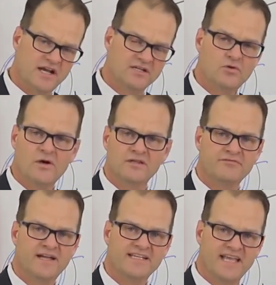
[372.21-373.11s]

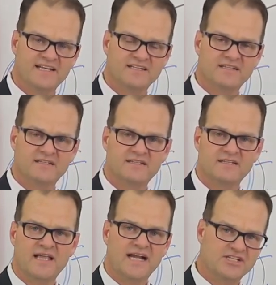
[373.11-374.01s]
unqualified candidate,
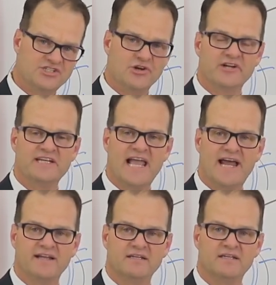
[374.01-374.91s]
and it's dirty
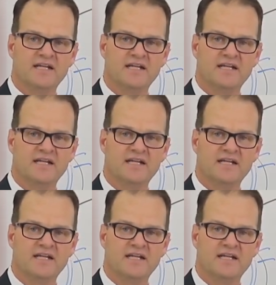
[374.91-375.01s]
data.